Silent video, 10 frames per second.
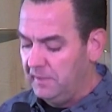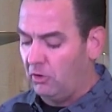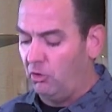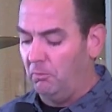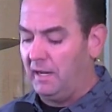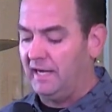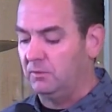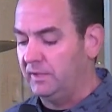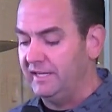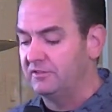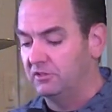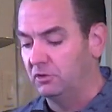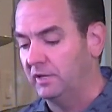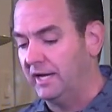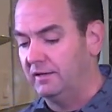to be a whole body, we need to
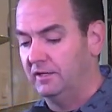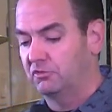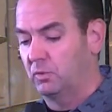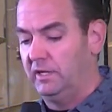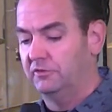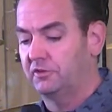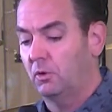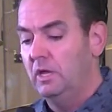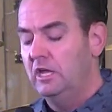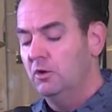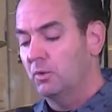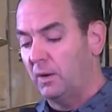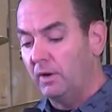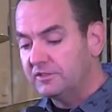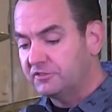do that as well. So,
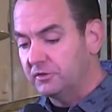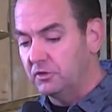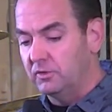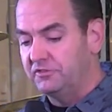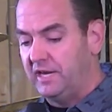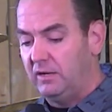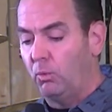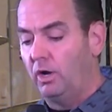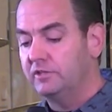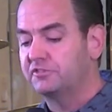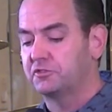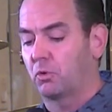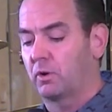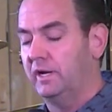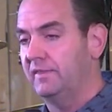what I wanted to do is take one
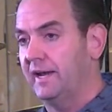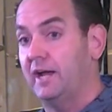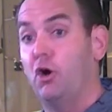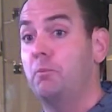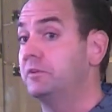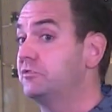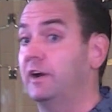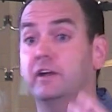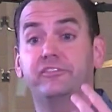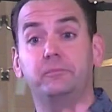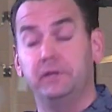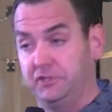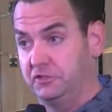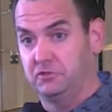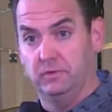story that I hope is very
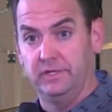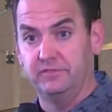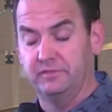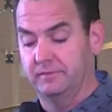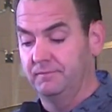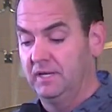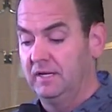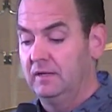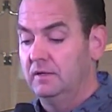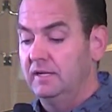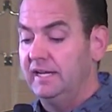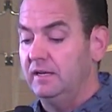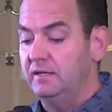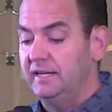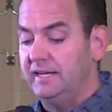familiar to us
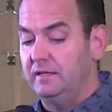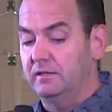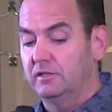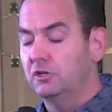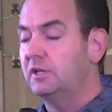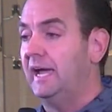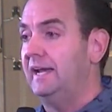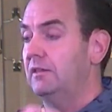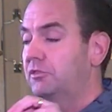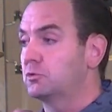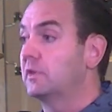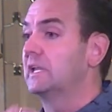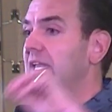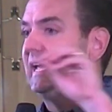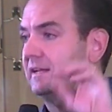and, and look at it through
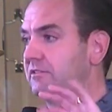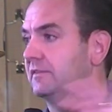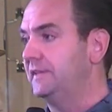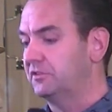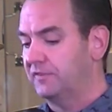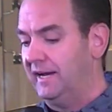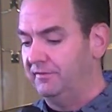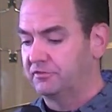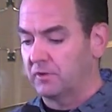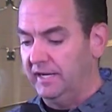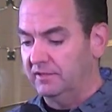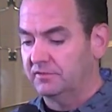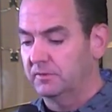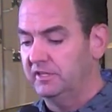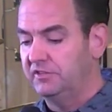the lens of these five strengths.
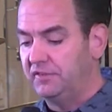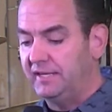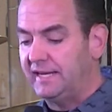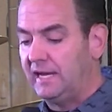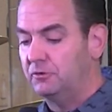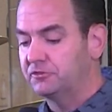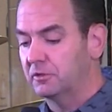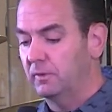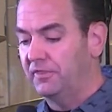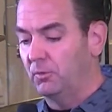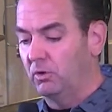So, it's the encounter with the